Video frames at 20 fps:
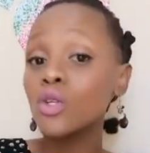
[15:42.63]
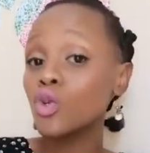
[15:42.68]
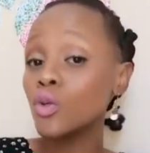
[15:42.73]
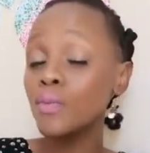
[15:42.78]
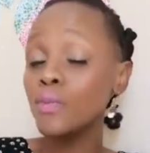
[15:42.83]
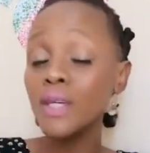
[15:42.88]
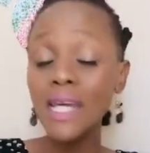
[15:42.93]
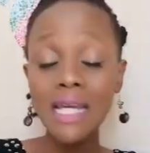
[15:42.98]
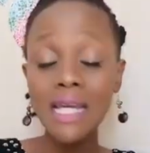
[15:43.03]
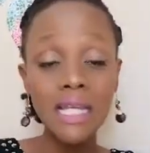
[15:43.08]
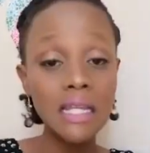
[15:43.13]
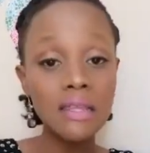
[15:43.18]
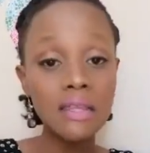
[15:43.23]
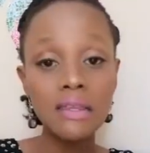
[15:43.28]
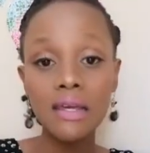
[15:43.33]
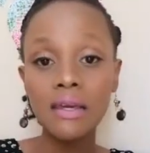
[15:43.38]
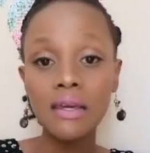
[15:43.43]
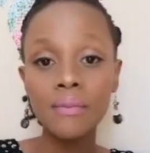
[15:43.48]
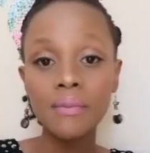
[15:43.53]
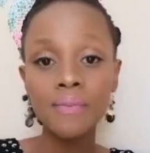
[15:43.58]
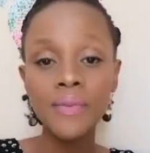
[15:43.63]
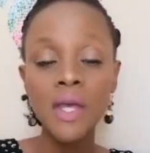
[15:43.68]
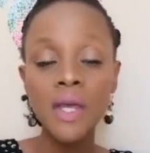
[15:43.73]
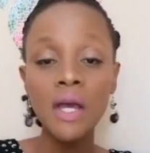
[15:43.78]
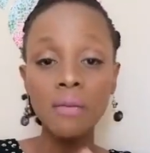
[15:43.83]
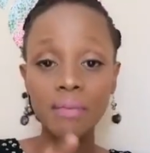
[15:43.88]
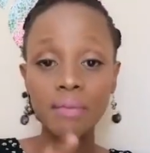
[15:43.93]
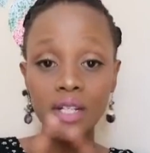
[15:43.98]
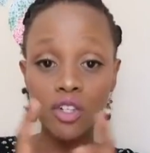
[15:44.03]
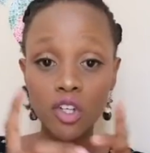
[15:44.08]
could be anything.
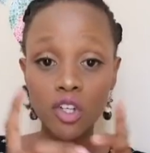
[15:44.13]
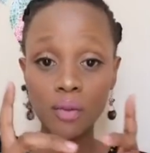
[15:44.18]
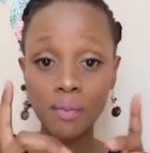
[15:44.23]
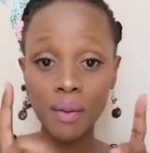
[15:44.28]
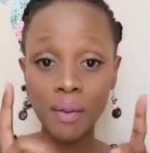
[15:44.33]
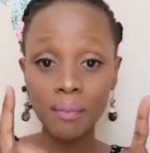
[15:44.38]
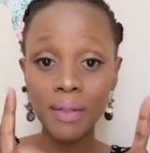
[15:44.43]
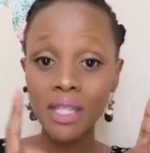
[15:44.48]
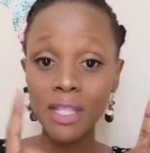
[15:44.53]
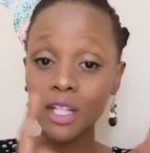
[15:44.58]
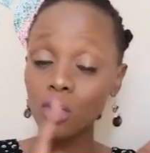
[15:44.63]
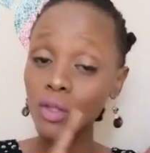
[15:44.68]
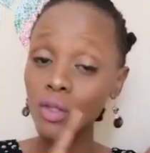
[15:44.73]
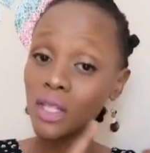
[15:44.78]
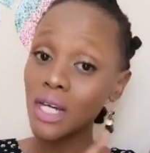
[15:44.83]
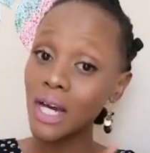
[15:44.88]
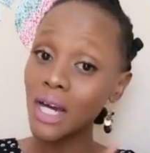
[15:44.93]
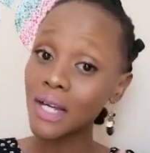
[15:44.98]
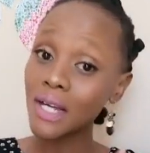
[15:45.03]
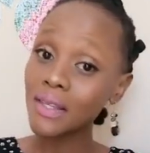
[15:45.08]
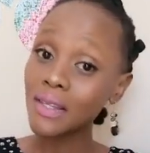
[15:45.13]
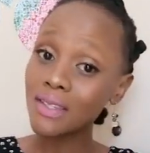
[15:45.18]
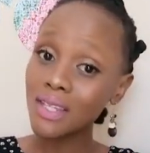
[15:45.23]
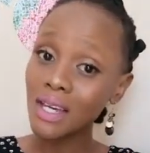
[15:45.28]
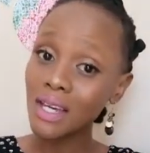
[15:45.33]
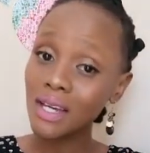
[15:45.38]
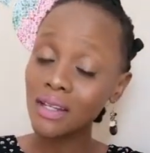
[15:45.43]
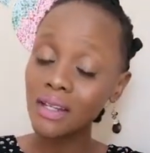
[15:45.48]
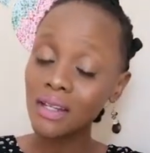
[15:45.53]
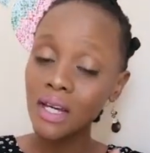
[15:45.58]
But remember that on the other
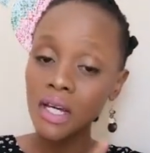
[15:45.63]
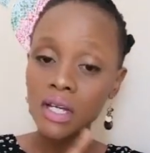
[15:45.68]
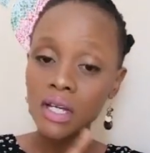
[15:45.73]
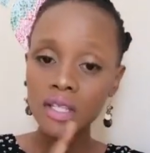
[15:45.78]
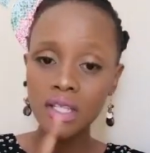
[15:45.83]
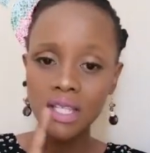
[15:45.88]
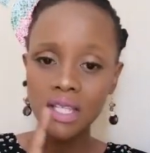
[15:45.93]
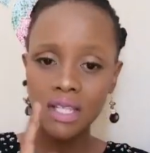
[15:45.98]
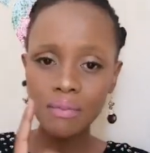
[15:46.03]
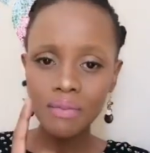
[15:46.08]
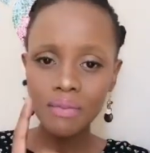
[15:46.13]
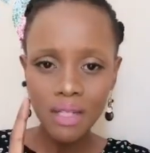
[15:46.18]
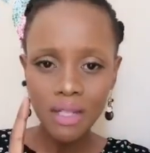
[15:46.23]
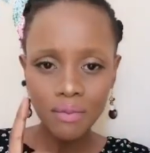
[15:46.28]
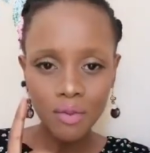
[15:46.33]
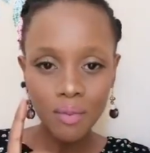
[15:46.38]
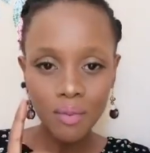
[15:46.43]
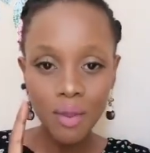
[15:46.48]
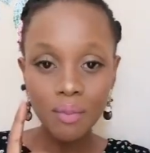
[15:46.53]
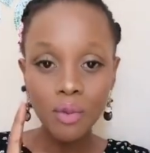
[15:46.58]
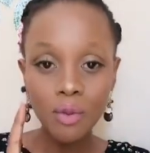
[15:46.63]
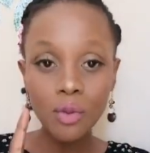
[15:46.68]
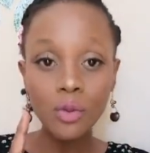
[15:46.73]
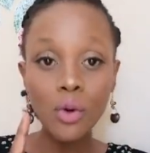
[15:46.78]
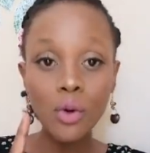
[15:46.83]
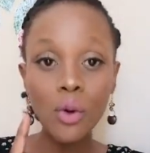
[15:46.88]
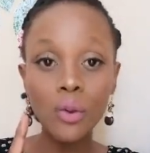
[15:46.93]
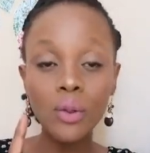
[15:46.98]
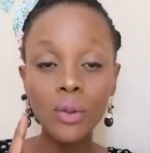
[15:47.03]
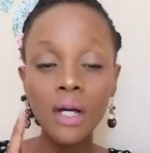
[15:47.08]
side, sometimes people
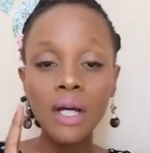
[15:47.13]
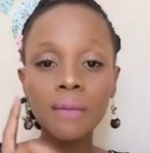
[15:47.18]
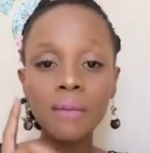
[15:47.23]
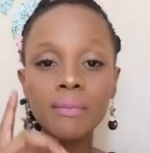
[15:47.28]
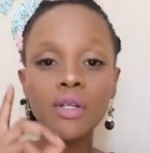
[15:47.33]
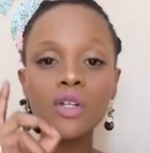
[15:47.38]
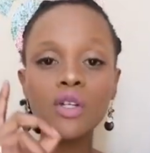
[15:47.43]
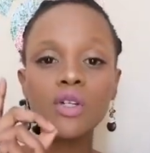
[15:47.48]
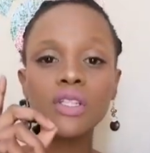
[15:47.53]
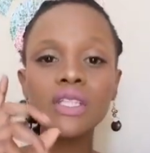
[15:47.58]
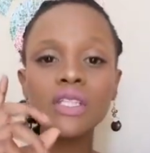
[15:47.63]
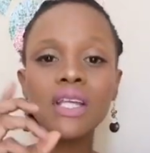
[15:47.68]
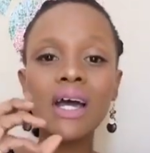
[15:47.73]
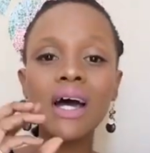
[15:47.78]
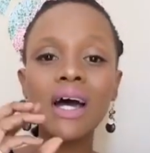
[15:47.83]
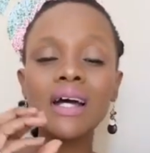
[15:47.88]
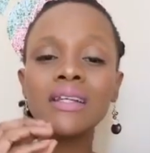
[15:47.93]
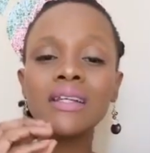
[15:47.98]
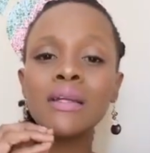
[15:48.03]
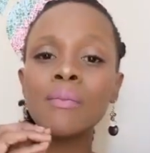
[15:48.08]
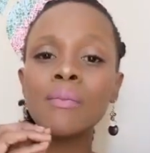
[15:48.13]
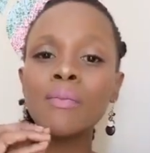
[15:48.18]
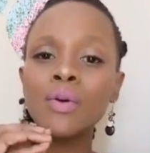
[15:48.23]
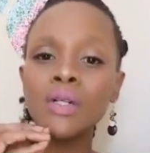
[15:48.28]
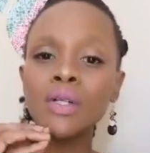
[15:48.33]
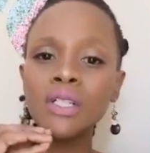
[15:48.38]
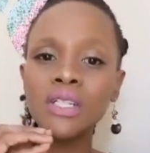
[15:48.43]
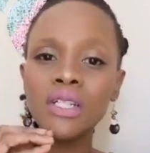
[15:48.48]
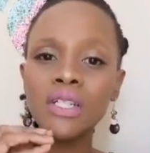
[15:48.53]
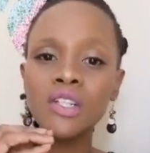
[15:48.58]
go because they are under
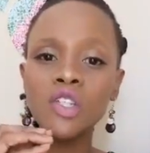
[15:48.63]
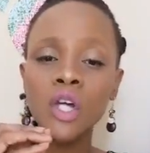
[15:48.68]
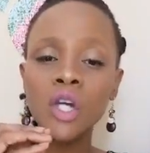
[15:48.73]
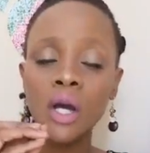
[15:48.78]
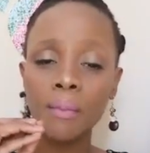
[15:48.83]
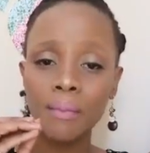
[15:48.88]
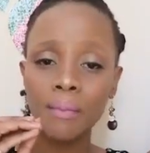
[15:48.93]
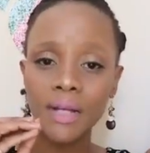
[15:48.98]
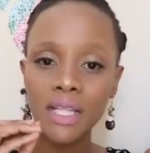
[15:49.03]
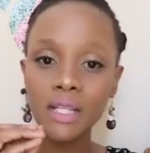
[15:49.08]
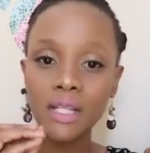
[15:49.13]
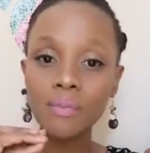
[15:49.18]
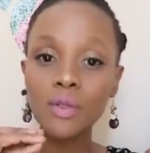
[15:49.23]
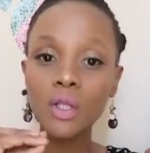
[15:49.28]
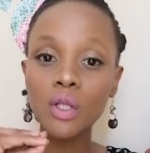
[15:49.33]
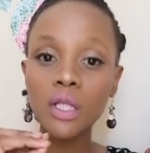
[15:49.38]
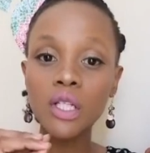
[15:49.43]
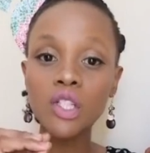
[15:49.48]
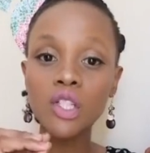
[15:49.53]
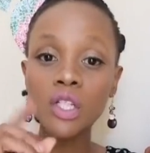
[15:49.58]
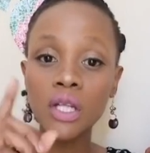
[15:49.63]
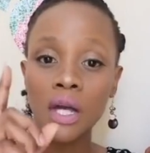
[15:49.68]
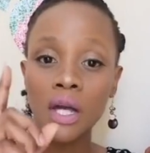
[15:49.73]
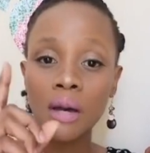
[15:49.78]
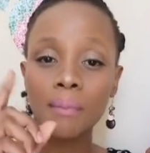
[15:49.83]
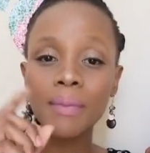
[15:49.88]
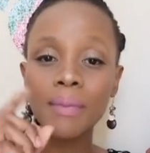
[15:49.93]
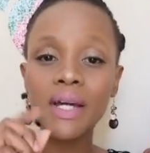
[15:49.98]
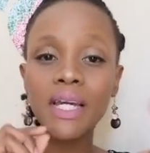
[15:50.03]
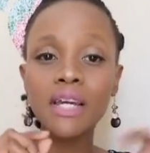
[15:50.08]
bondage, manipulation
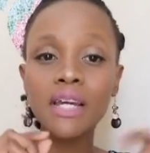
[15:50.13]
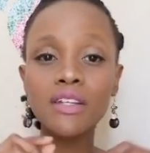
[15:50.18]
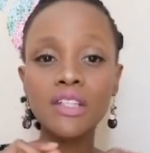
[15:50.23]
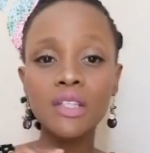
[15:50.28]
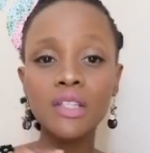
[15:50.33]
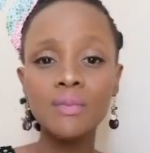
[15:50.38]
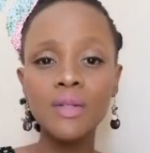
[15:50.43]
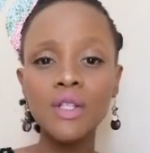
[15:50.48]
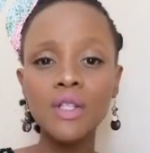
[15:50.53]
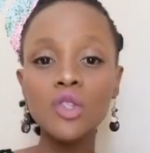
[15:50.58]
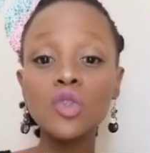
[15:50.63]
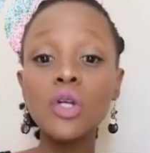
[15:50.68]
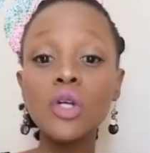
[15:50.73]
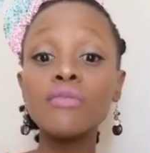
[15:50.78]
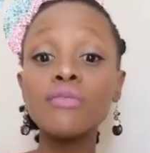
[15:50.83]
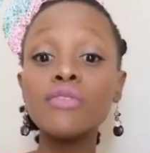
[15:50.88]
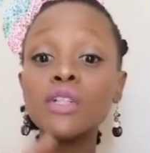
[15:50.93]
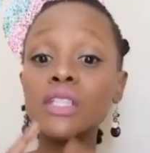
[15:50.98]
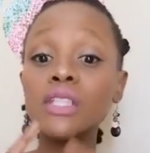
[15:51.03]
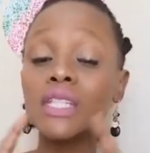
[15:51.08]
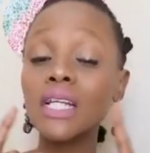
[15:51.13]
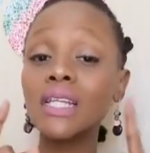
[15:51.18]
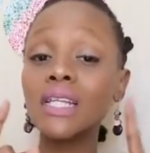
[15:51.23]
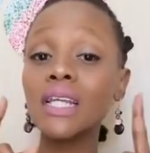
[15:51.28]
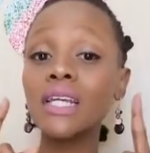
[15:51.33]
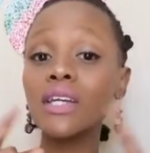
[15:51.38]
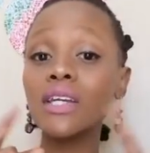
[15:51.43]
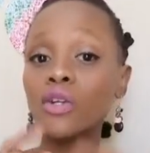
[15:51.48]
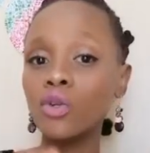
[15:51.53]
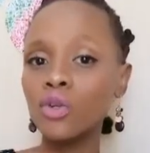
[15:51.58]
by a spiritual force that
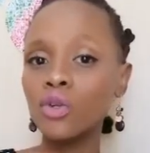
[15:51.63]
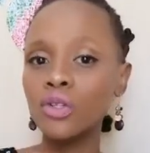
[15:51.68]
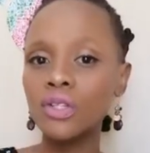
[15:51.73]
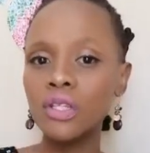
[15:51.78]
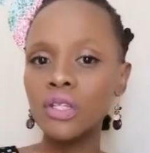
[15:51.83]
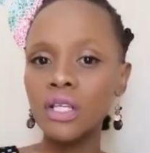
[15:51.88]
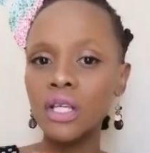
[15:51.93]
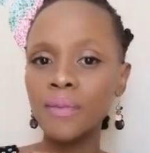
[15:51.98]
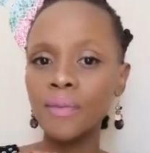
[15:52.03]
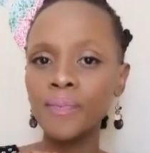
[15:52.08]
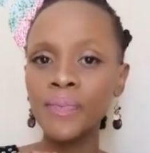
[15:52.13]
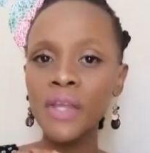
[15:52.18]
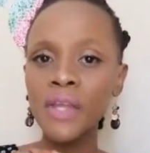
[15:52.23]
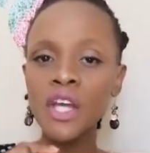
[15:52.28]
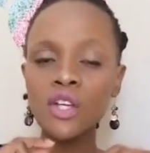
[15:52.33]
they cannot see.